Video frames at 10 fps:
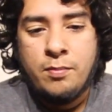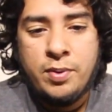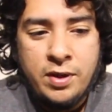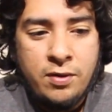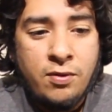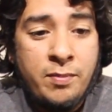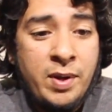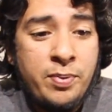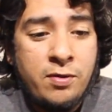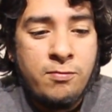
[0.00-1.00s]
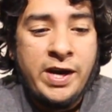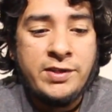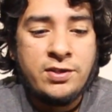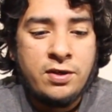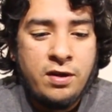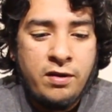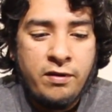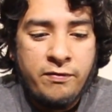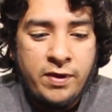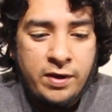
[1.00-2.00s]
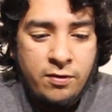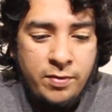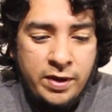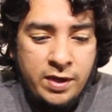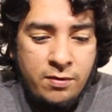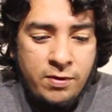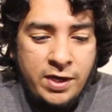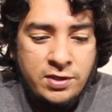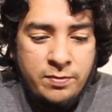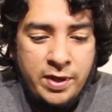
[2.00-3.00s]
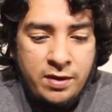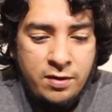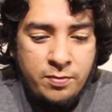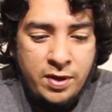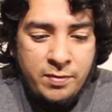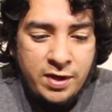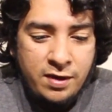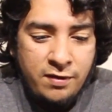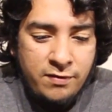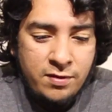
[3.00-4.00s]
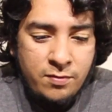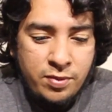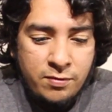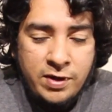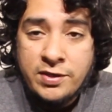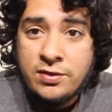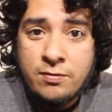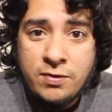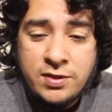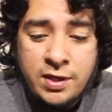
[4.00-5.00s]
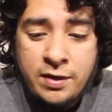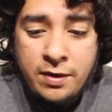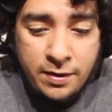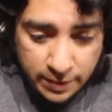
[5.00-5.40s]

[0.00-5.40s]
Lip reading: But, or I might put a riser. If I go back get a riser pad, I'll probably make it even. Put a riser on one side.